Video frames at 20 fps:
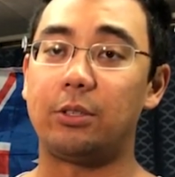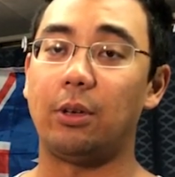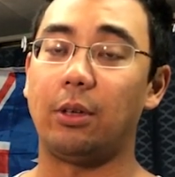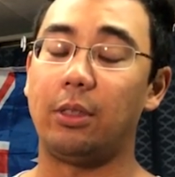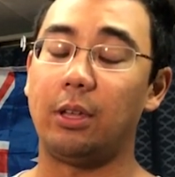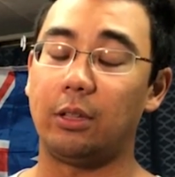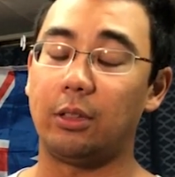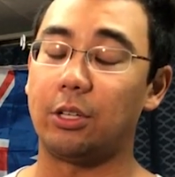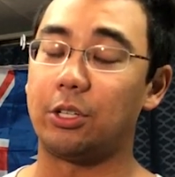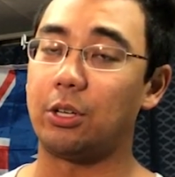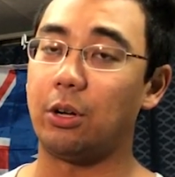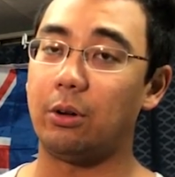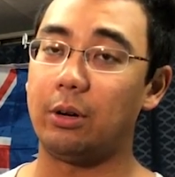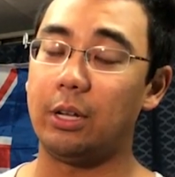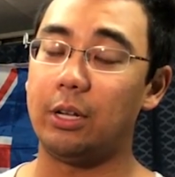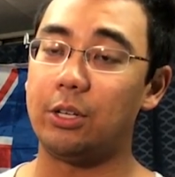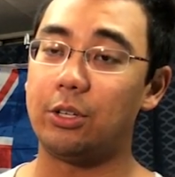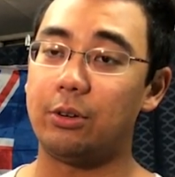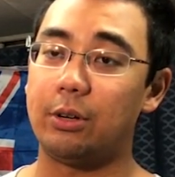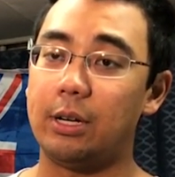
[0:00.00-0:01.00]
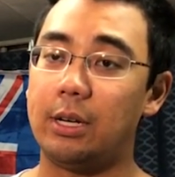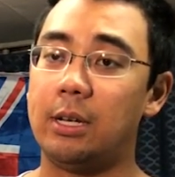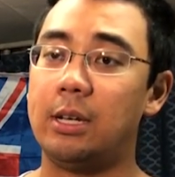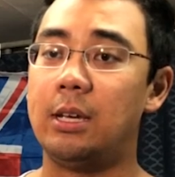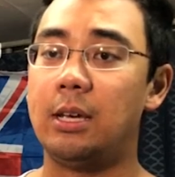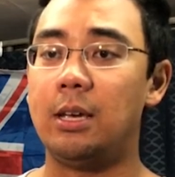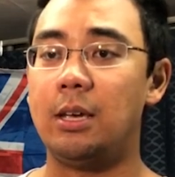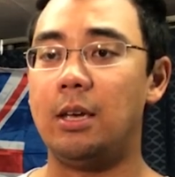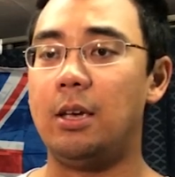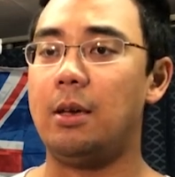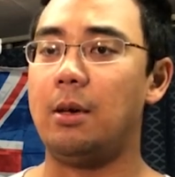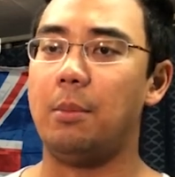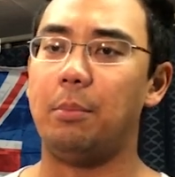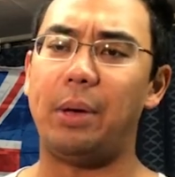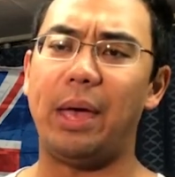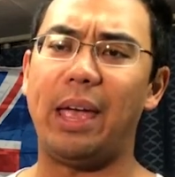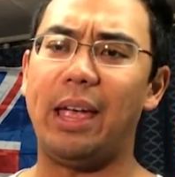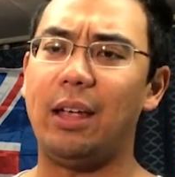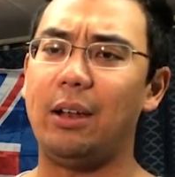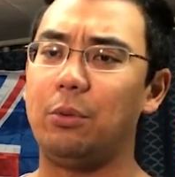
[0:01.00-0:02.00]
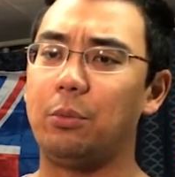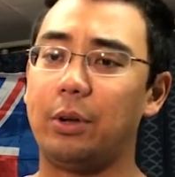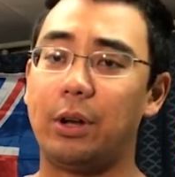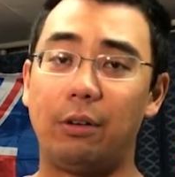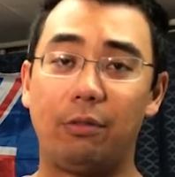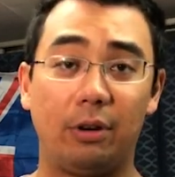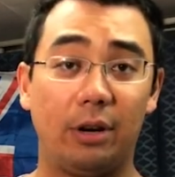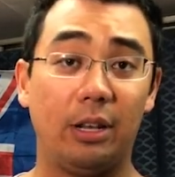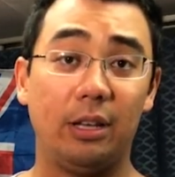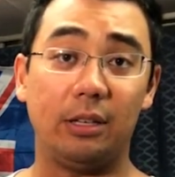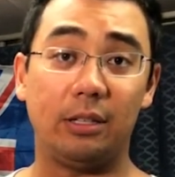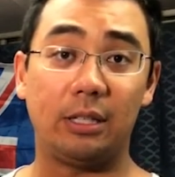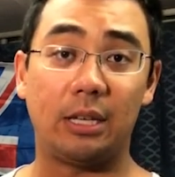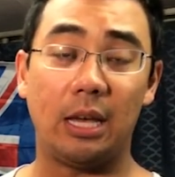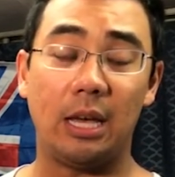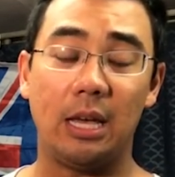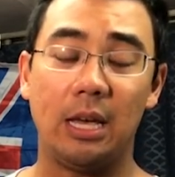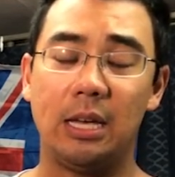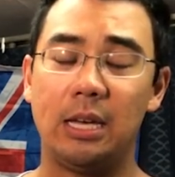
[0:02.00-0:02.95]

So I think the shoulder injury, pain, whatever it is